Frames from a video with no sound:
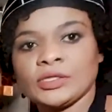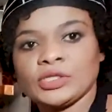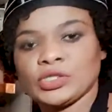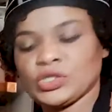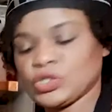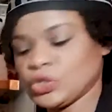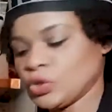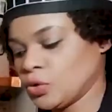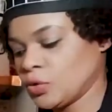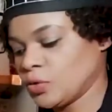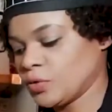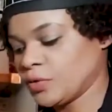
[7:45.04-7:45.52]

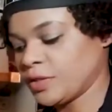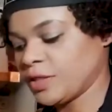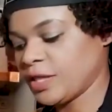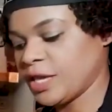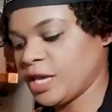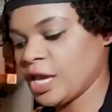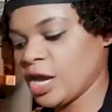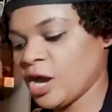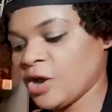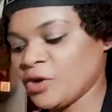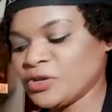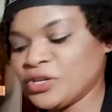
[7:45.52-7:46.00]
So
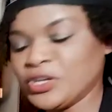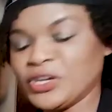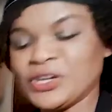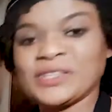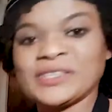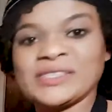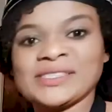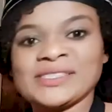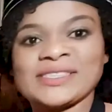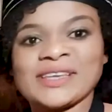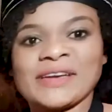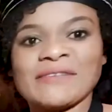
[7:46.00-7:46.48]
the
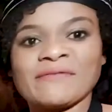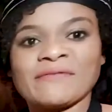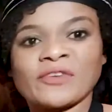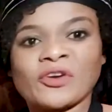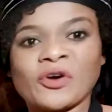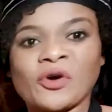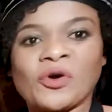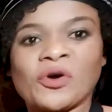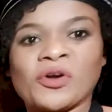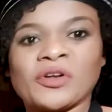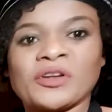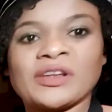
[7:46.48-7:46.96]
onions have
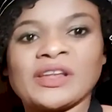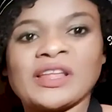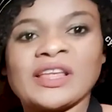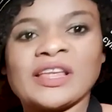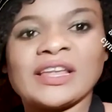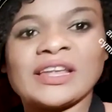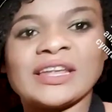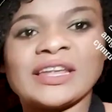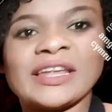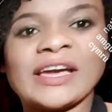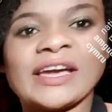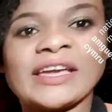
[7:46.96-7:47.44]
gone
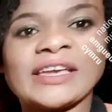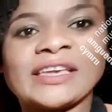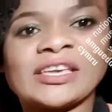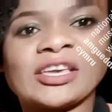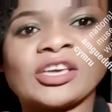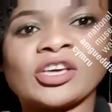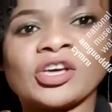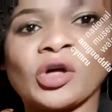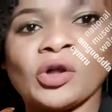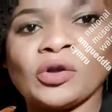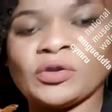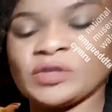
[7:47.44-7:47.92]

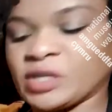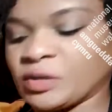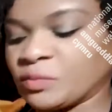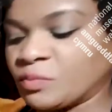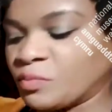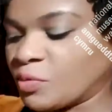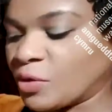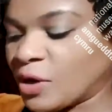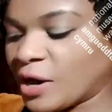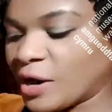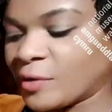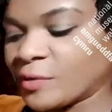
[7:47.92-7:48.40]
like
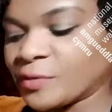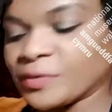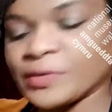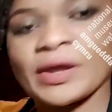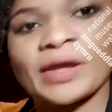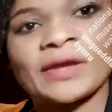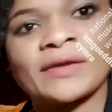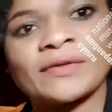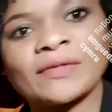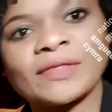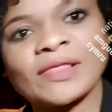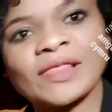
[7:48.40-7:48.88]
golden brown,
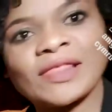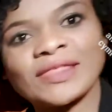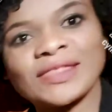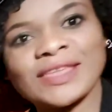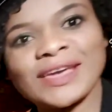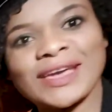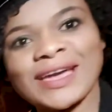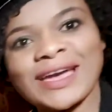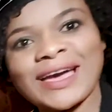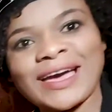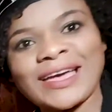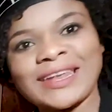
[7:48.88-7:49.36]

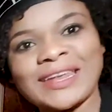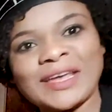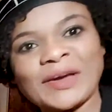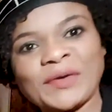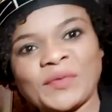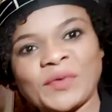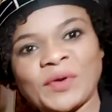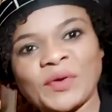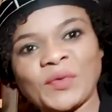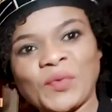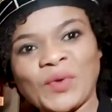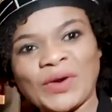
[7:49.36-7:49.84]
the
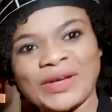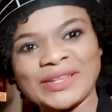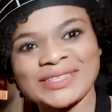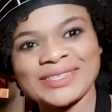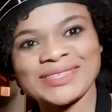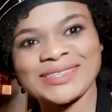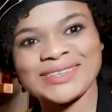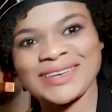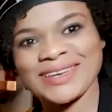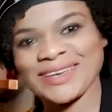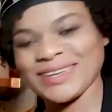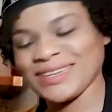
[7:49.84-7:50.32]
color we
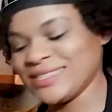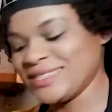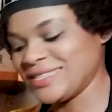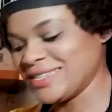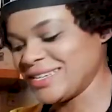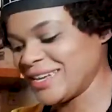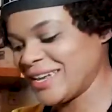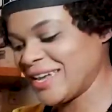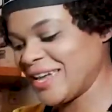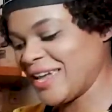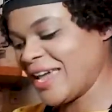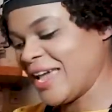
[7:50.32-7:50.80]
wanted,
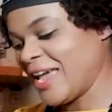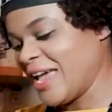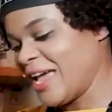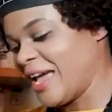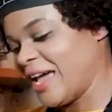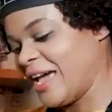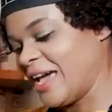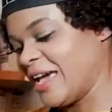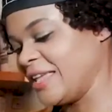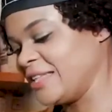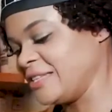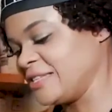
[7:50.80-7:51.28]

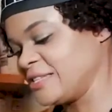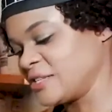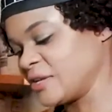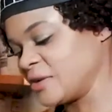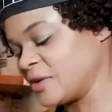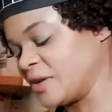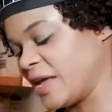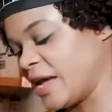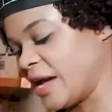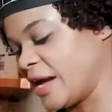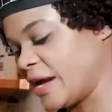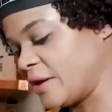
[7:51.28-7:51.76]
and
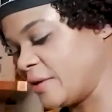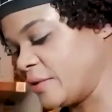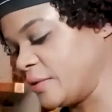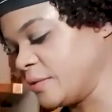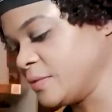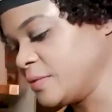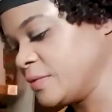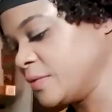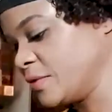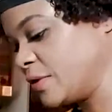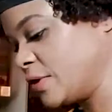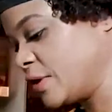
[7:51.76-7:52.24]
so
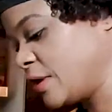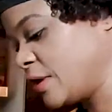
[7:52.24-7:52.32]
now